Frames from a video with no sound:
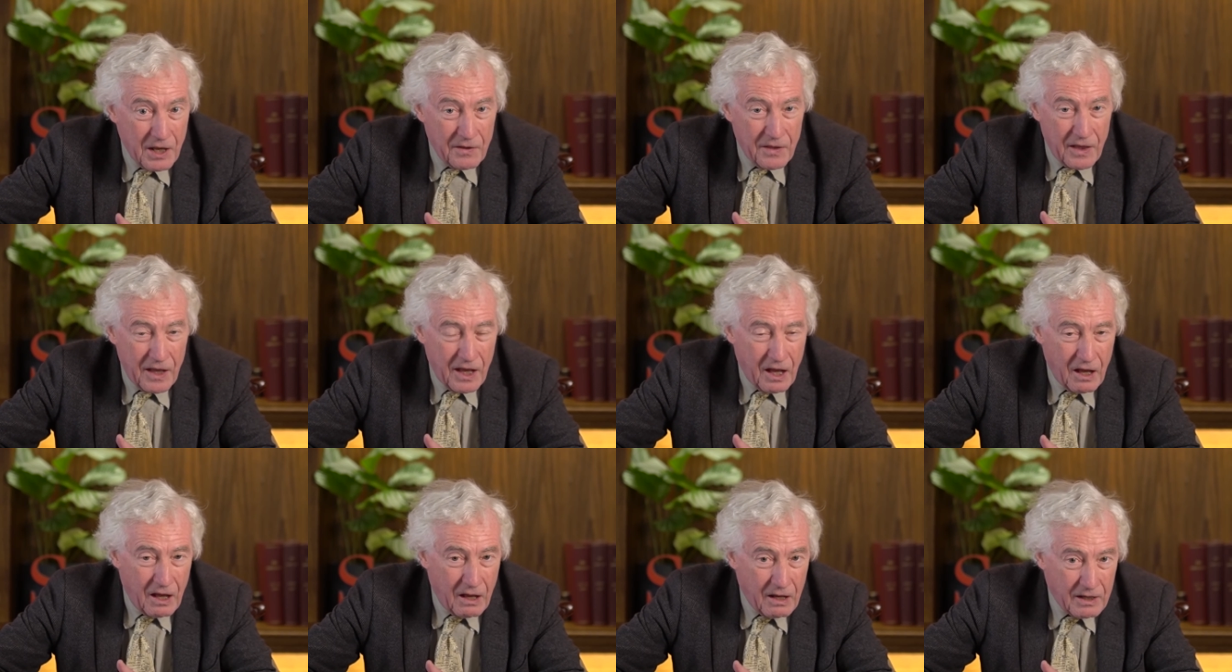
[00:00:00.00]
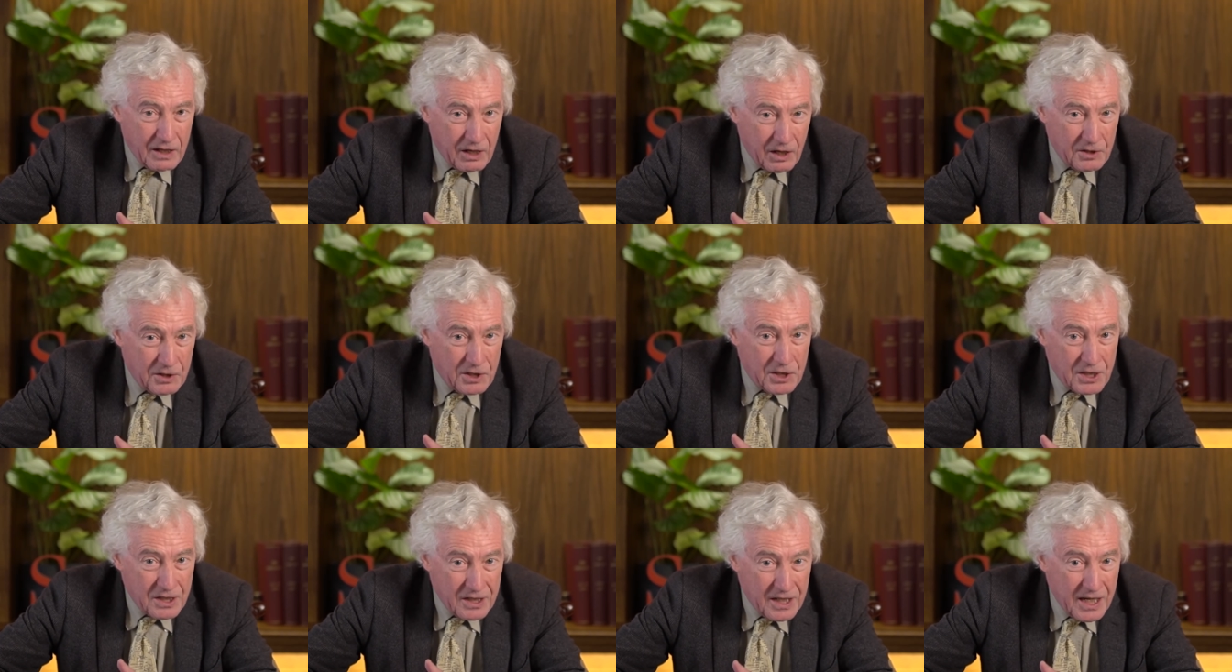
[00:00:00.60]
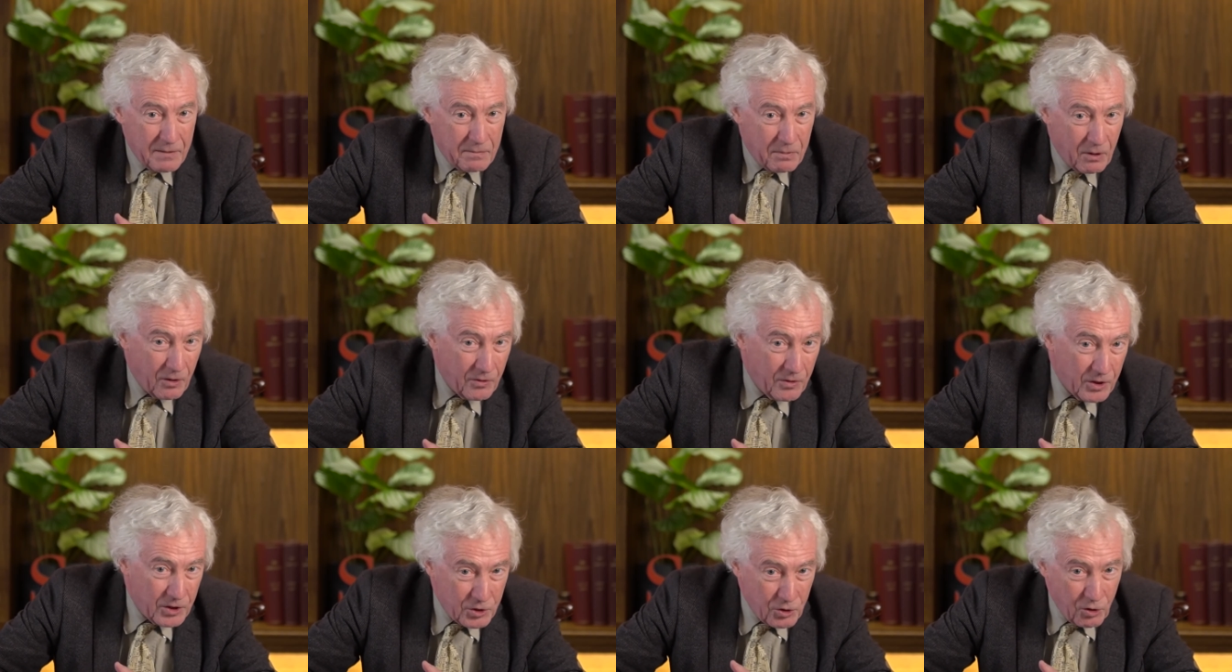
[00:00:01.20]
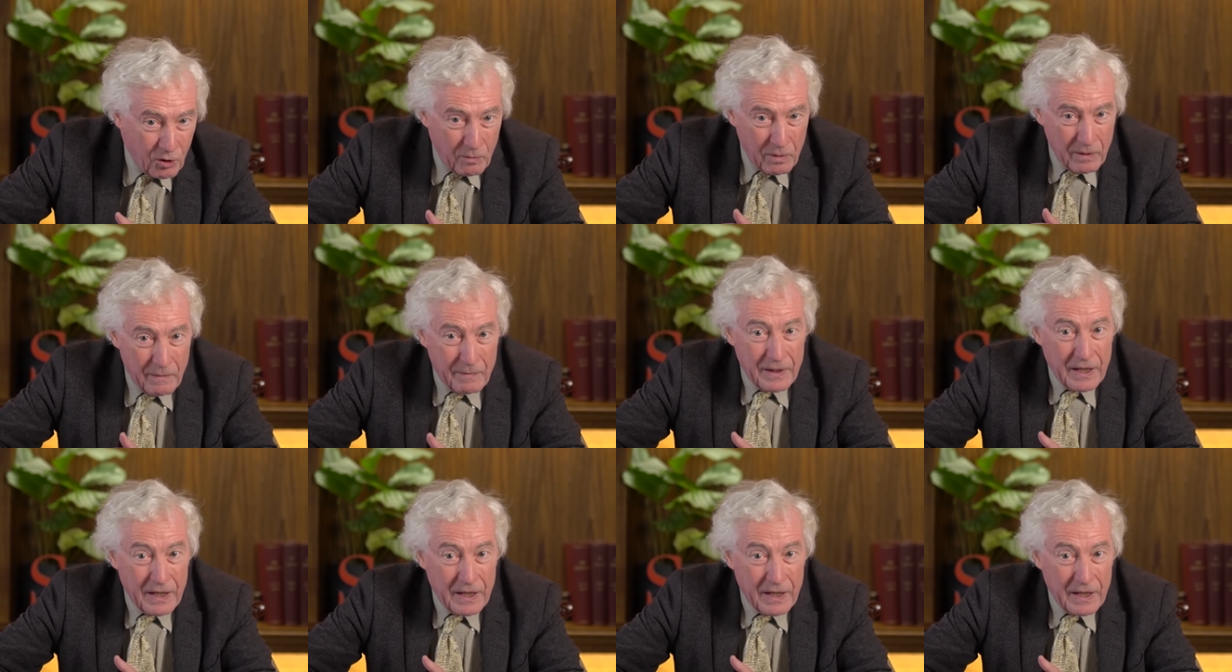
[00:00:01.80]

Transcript: they are going to sleep on the job.